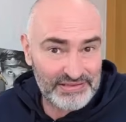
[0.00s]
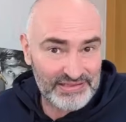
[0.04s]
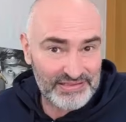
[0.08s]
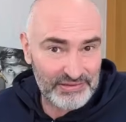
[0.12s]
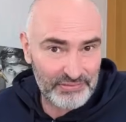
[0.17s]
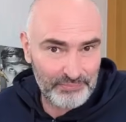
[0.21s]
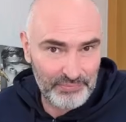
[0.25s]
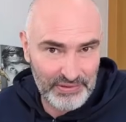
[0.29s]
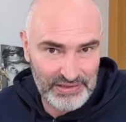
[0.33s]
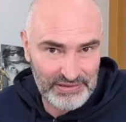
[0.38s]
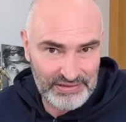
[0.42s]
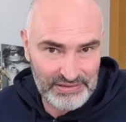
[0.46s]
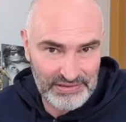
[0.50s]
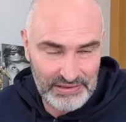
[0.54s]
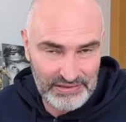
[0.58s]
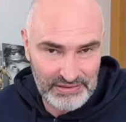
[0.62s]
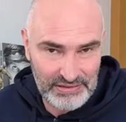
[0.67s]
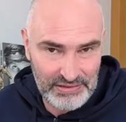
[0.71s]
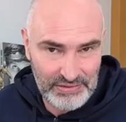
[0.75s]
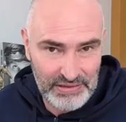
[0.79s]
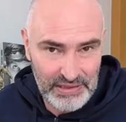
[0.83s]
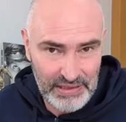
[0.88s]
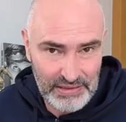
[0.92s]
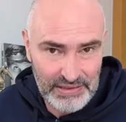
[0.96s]
his pieces
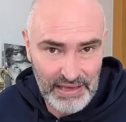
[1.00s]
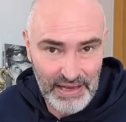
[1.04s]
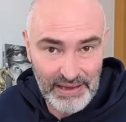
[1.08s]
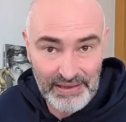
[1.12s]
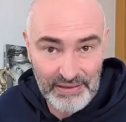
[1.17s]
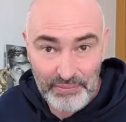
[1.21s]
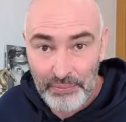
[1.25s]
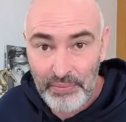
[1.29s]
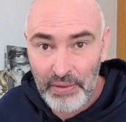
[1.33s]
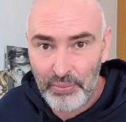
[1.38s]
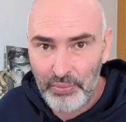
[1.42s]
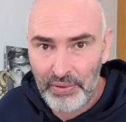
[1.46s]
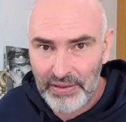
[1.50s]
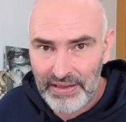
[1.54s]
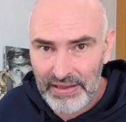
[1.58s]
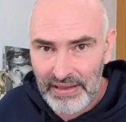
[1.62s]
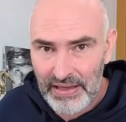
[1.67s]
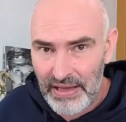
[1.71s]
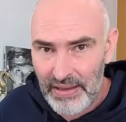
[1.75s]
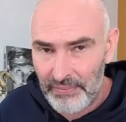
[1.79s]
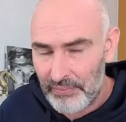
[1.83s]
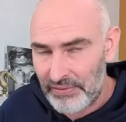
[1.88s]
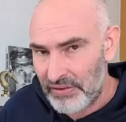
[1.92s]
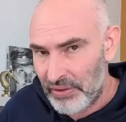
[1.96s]
into the attack, but when it
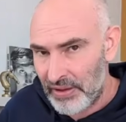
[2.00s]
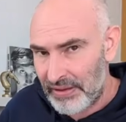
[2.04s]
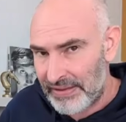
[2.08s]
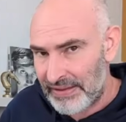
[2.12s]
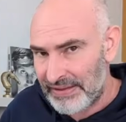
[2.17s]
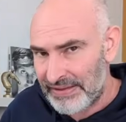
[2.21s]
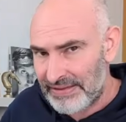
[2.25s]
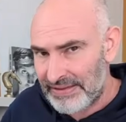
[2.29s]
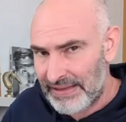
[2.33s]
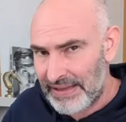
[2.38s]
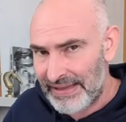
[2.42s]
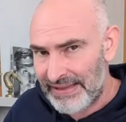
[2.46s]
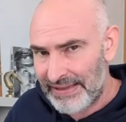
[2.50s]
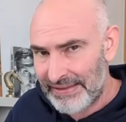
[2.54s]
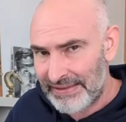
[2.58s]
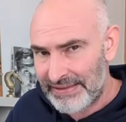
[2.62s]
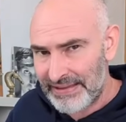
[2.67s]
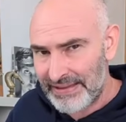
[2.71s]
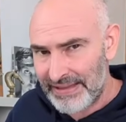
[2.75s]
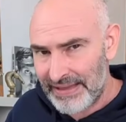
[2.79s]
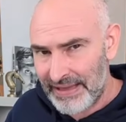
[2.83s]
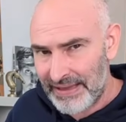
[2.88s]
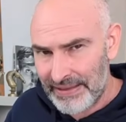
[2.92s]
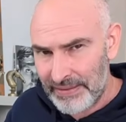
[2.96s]
comes to understanding
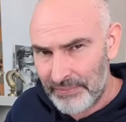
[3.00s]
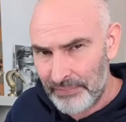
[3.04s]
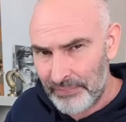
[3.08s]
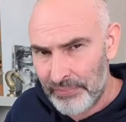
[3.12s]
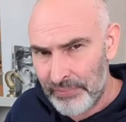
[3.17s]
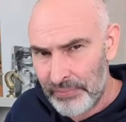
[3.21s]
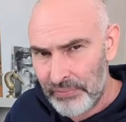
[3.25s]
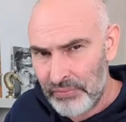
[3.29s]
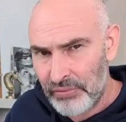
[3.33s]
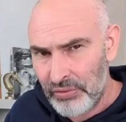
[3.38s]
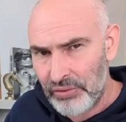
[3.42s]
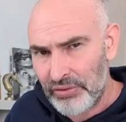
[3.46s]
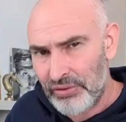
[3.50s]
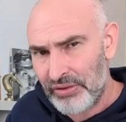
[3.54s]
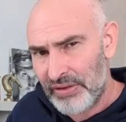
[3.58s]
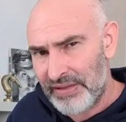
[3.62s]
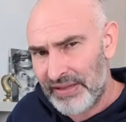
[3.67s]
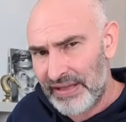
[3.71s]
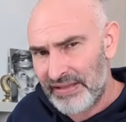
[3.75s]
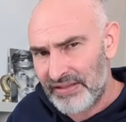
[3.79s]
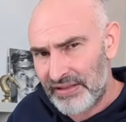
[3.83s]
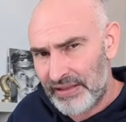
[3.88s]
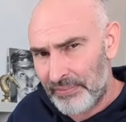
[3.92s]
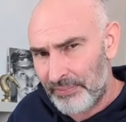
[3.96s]
the game, to
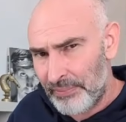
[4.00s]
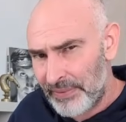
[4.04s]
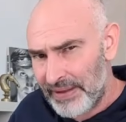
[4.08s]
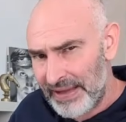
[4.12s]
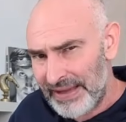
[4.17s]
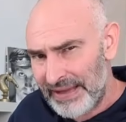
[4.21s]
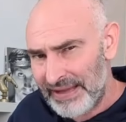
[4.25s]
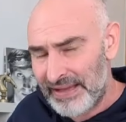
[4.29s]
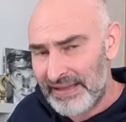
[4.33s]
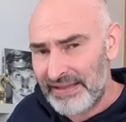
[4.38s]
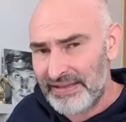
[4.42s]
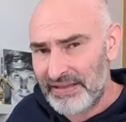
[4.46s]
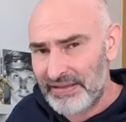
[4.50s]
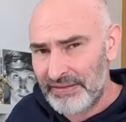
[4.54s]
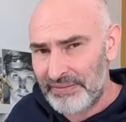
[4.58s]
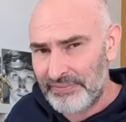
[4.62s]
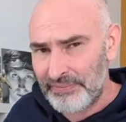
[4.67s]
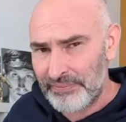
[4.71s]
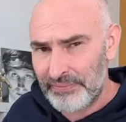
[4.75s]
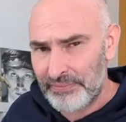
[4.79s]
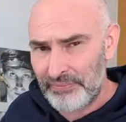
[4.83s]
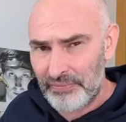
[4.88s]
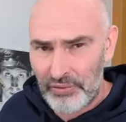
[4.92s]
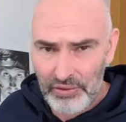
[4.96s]
strategic play,
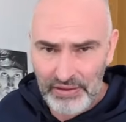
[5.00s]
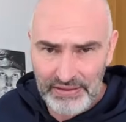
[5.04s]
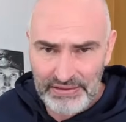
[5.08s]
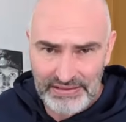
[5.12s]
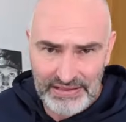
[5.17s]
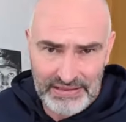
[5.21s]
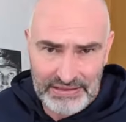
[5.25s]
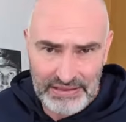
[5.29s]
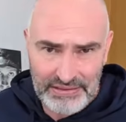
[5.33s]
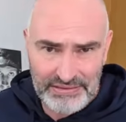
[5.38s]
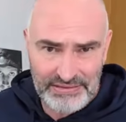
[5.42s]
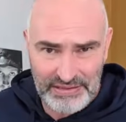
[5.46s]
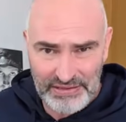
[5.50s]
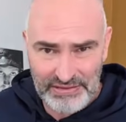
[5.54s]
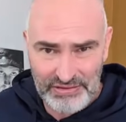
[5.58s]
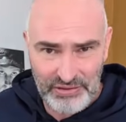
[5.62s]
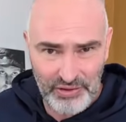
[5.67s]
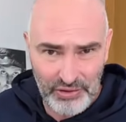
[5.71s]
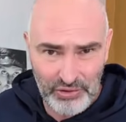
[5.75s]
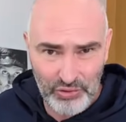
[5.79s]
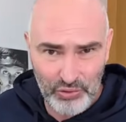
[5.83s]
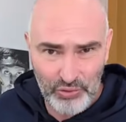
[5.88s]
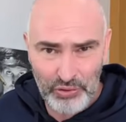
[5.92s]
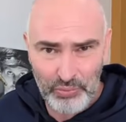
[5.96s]
you can see that things
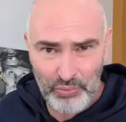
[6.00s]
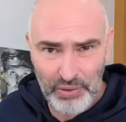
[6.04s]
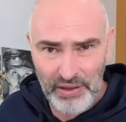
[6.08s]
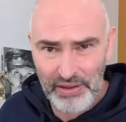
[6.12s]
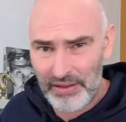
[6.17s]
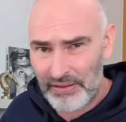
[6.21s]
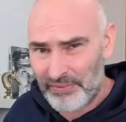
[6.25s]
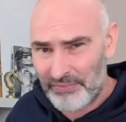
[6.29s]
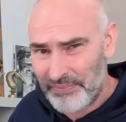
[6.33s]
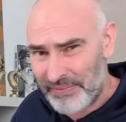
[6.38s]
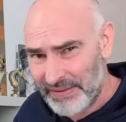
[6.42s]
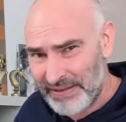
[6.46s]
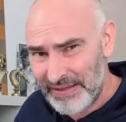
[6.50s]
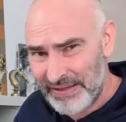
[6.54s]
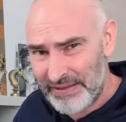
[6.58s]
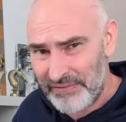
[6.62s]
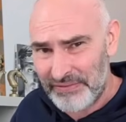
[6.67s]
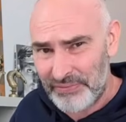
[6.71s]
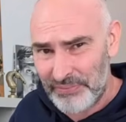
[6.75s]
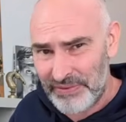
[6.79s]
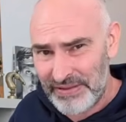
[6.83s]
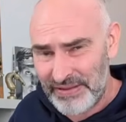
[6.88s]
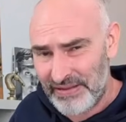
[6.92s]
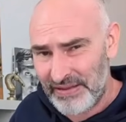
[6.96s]
aren't going well. He
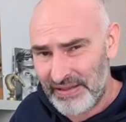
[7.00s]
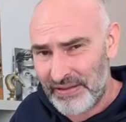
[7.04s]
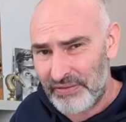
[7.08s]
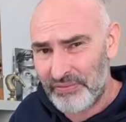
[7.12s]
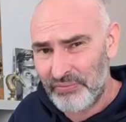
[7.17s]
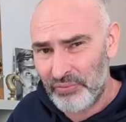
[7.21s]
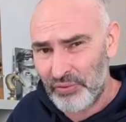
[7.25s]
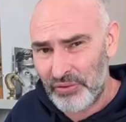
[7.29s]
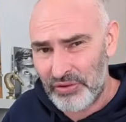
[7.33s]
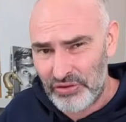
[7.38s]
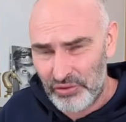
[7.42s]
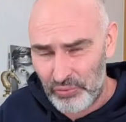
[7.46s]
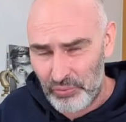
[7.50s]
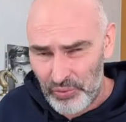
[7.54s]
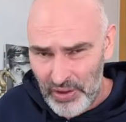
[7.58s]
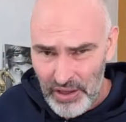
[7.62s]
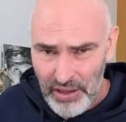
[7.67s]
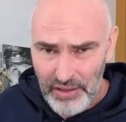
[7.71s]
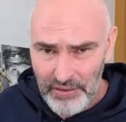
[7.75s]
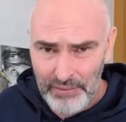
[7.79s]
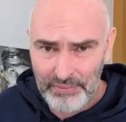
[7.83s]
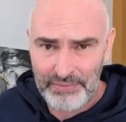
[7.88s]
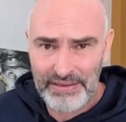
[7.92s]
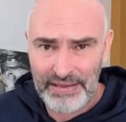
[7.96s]
leaves me the d4
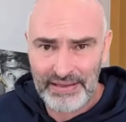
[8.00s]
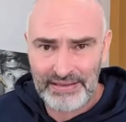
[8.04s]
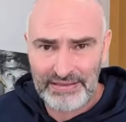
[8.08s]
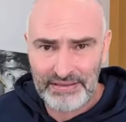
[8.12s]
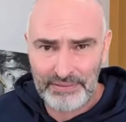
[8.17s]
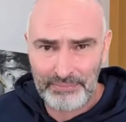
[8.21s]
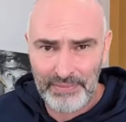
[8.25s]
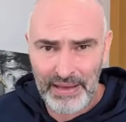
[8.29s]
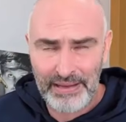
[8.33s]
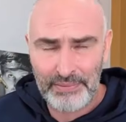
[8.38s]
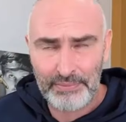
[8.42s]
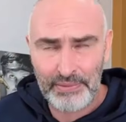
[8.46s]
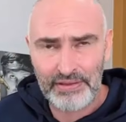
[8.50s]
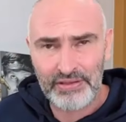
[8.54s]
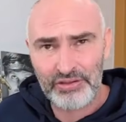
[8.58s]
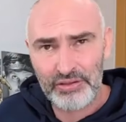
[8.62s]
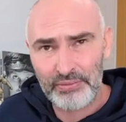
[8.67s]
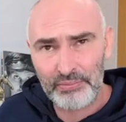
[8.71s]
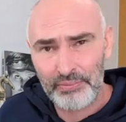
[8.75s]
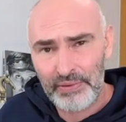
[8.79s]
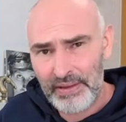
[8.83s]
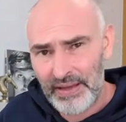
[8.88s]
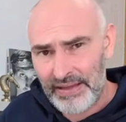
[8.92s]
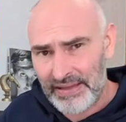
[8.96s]
square. He has a bad
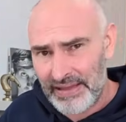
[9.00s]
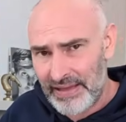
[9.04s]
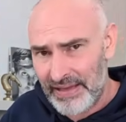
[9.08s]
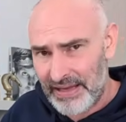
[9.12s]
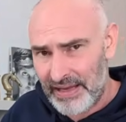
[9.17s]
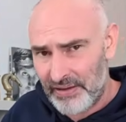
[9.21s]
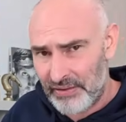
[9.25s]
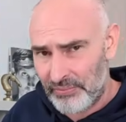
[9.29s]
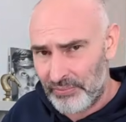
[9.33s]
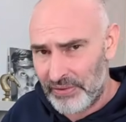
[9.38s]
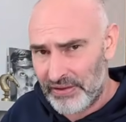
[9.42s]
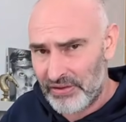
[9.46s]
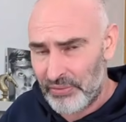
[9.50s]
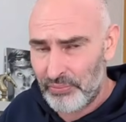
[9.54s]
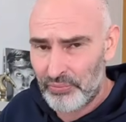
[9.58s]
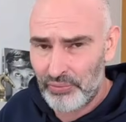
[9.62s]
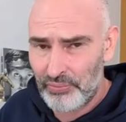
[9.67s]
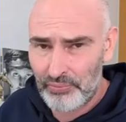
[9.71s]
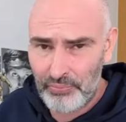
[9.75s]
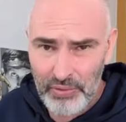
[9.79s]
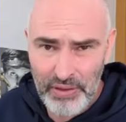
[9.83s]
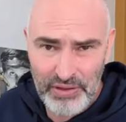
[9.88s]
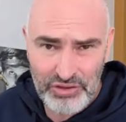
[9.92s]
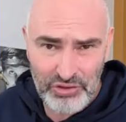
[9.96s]
bishop, and he allows me to
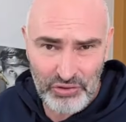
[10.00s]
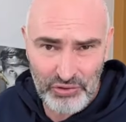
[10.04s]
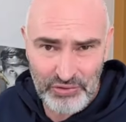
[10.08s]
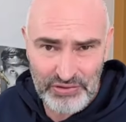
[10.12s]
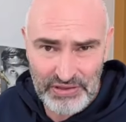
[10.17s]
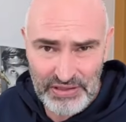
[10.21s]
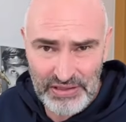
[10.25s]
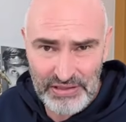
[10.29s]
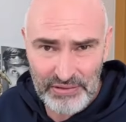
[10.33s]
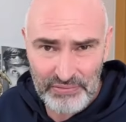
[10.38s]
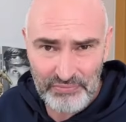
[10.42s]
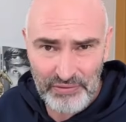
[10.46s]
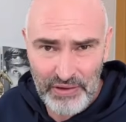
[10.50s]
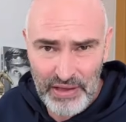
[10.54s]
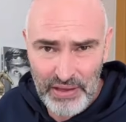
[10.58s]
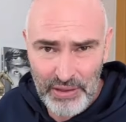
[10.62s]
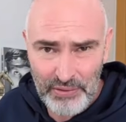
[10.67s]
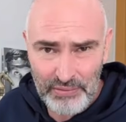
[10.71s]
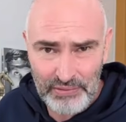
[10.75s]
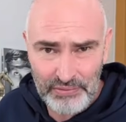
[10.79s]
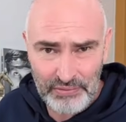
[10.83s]
put pressure on the e-file.